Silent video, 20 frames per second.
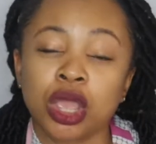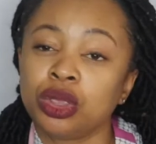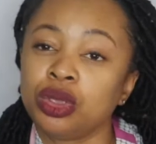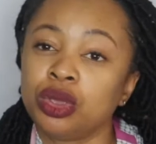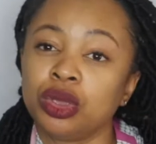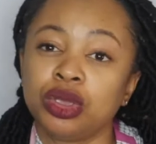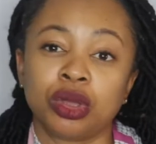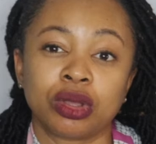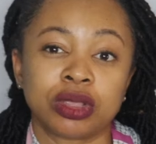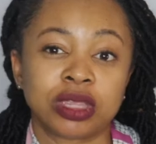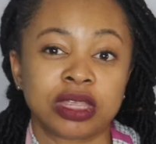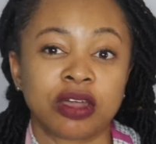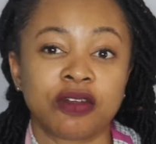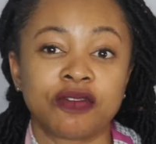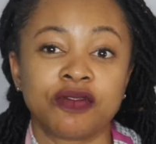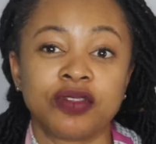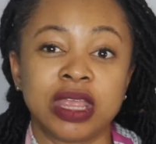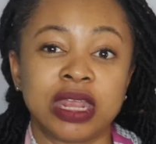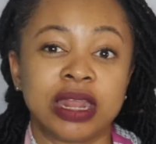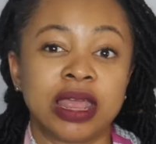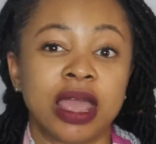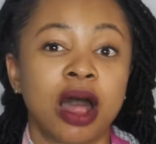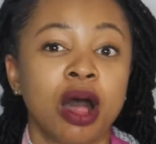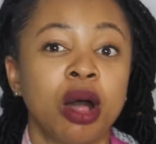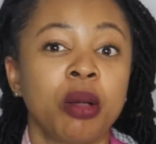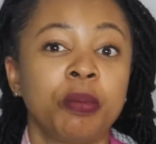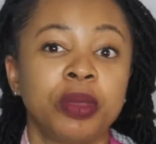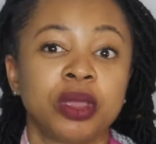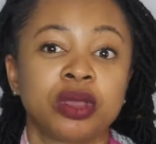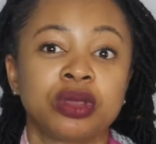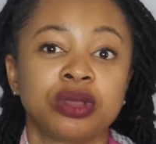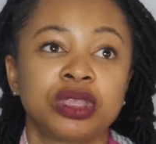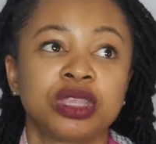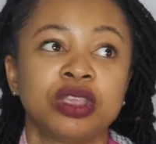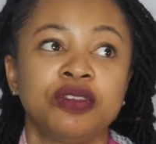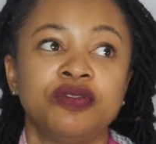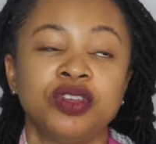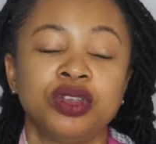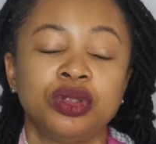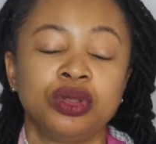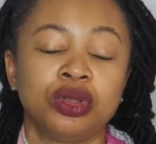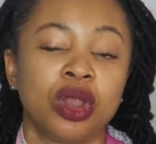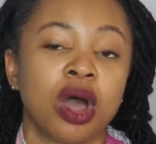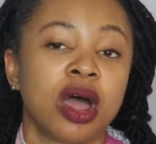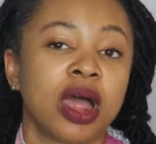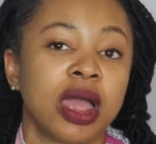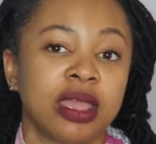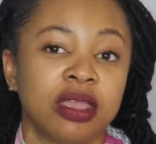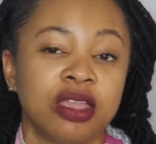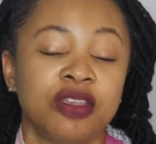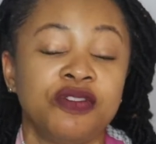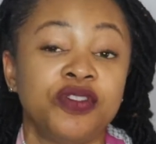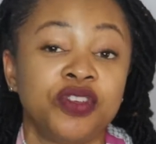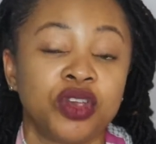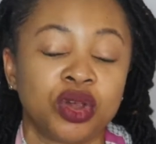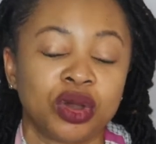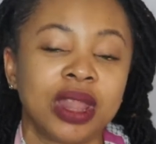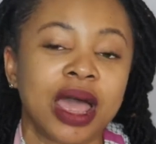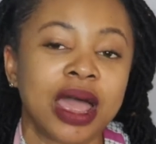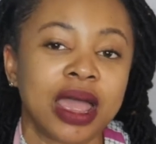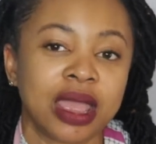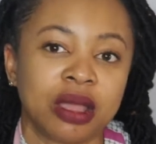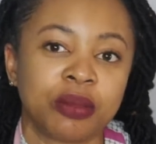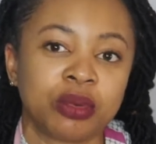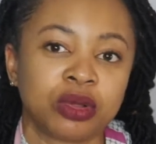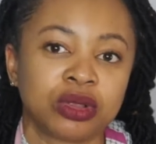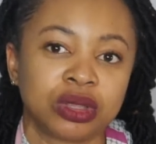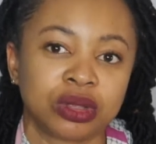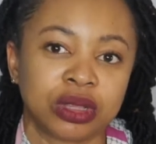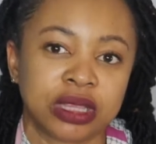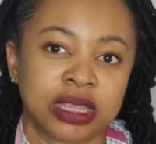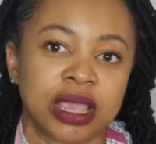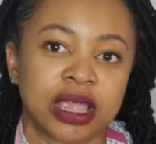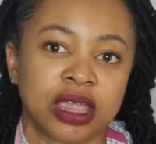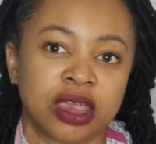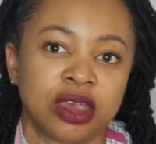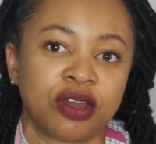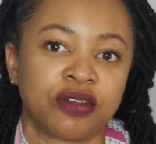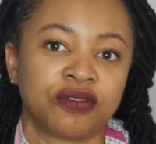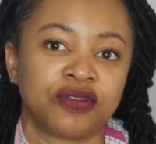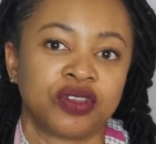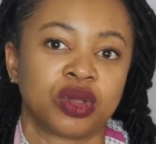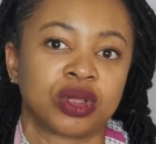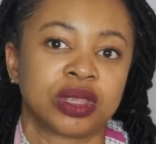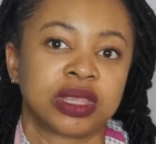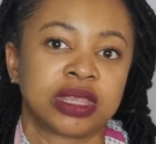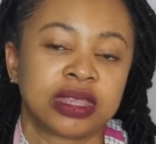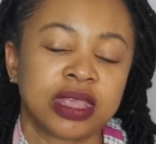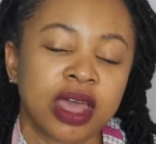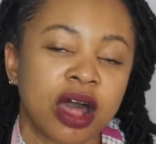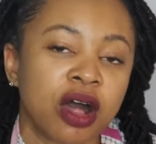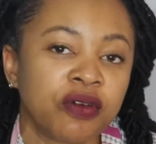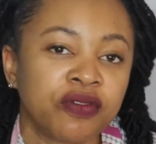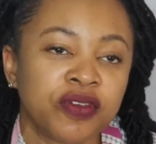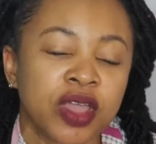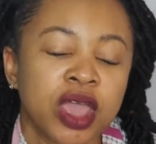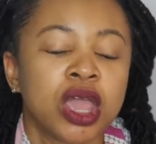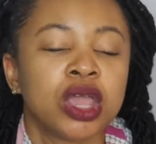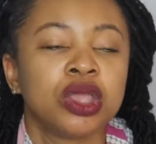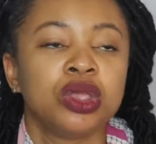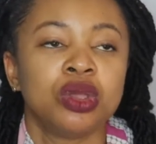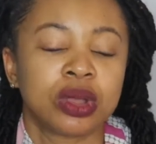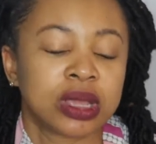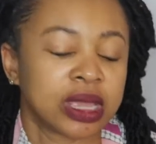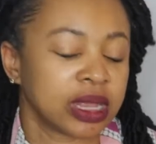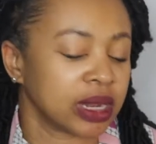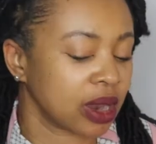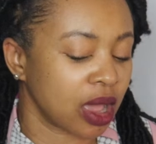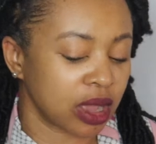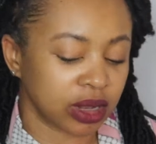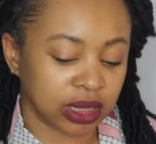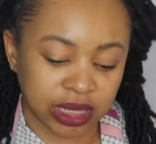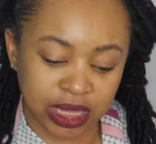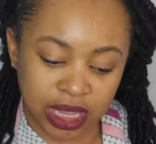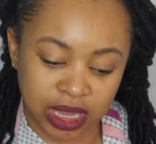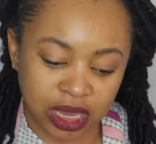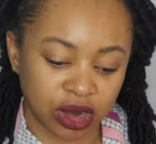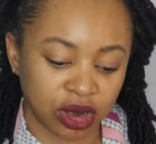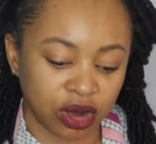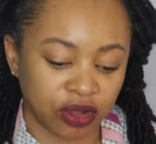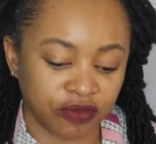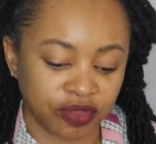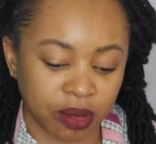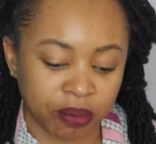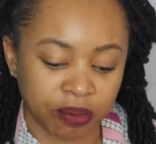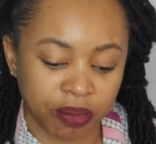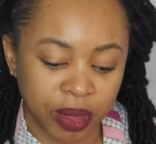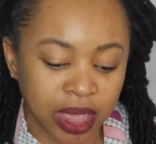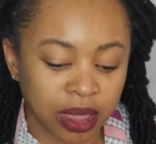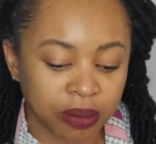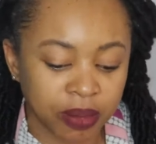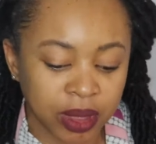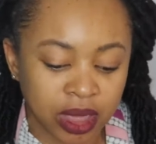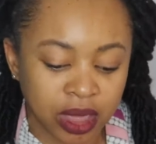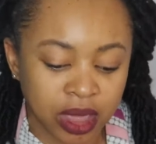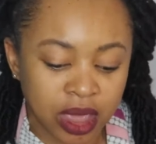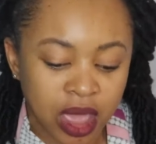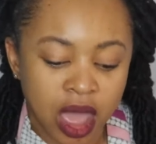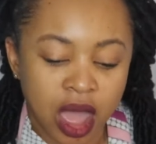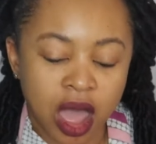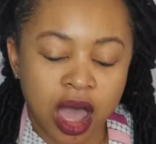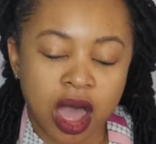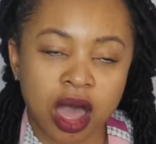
You yourself need help, because if you're not able to take care of yourself, you cannot take care of the baby.